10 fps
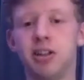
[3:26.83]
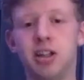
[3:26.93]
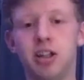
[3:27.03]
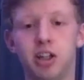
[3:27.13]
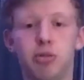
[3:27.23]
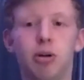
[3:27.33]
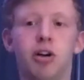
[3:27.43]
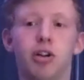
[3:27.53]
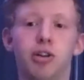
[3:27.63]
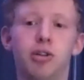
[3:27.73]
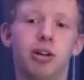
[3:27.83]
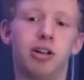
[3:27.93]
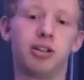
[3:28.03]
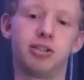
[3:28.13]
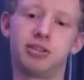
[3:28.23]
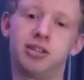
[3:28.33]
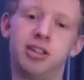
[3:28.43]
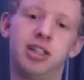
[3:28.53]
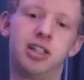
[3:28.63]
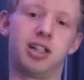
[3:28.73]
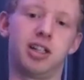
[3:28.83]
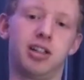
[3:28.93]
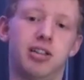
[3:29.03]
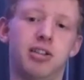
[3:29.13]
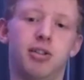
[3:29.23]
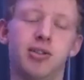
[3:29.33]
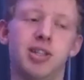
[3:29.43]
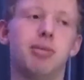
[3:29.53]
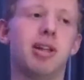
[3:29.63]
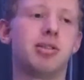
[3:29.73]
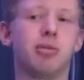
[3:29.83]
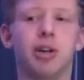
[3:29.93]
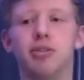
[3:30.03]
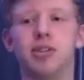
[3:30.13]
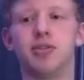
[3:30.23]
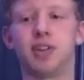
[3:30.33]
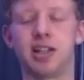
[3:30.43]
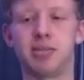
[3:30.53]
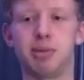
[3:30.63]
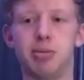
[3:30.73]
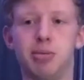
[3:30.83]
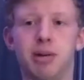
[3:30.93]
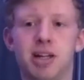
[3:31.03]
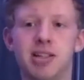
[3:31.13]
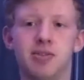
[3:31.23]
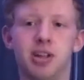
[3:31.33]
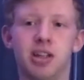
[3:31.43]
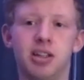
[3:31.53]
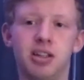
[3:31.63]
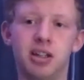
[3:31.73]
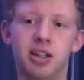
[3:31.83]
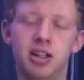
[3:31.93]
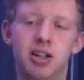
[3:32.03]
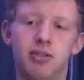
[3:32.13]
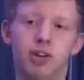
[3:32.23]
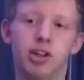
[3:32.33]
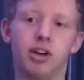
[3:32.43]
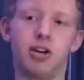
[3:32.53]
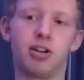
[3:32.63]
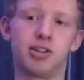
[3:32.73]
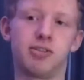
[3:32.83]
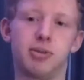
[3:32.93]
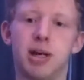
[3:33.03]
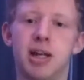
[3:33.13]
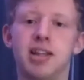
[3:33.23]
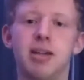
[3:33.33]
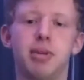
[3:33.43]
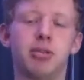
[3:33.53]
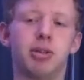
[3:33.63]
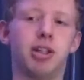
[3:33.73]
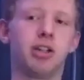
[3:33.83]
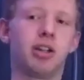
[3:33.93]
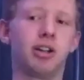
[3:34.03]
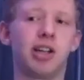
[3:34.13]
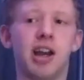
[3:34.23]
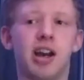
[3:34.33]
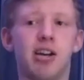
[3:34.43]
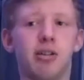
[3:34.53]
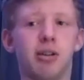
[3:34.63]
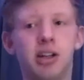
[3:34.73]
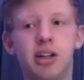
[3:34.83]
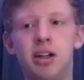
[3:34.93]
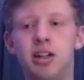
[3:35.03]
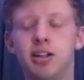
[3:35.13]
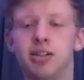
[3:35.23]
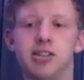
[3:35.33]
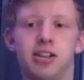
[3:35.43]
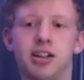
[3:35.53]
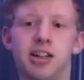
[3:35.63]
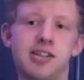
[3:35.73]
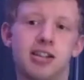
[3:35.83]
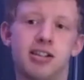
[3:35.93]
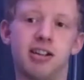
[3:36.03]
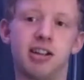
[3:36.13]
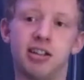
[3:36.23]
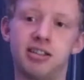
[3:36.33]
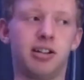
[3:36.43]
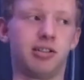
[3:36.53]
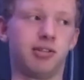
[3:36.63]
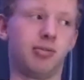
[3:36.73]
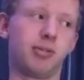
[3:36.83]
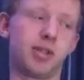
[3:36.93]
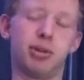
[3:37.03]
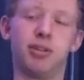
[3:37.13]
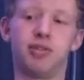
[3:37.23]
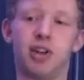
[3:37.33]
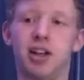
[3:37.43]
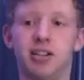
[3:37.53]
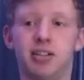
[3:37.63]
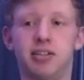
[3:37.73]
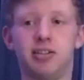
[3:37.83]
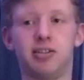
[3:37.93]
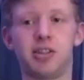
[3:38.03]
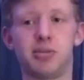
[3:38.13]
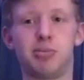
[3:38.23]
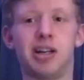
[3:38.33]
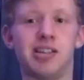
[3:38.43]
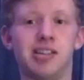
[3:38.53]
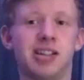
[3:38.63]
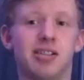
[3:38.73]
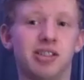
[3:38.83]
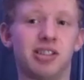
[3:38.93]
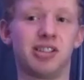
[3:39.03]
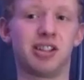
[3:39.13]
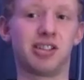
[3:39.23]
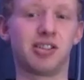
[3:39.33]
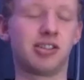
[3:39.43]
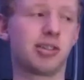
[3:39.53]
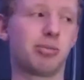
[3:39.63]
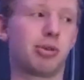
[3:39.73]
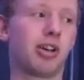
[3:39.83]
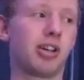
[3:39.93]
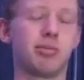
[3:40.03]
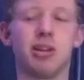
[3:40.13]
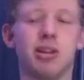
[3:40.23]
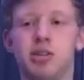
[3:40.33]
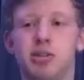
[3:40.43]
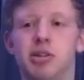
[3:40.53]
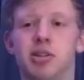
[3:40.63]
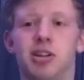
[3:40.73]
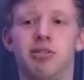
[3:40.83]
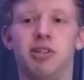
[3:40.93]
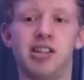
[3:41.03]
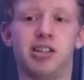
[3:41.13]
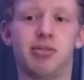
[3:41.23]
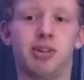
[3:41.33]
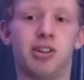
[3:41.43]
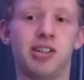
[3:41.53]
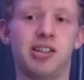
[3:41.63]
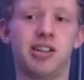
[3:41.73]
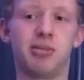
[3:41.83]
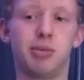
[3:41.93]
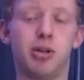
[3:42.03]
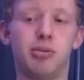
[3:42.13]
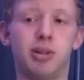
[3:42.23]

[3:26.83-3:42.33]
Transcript: You are who you are, and obviously mental health is affecting people massively, regardless of the pandemic. When you can't get out, you're stuck inside. But to be fair, as bad as it sounds, it doesn't surprise me that suicide rates are rising at the moment.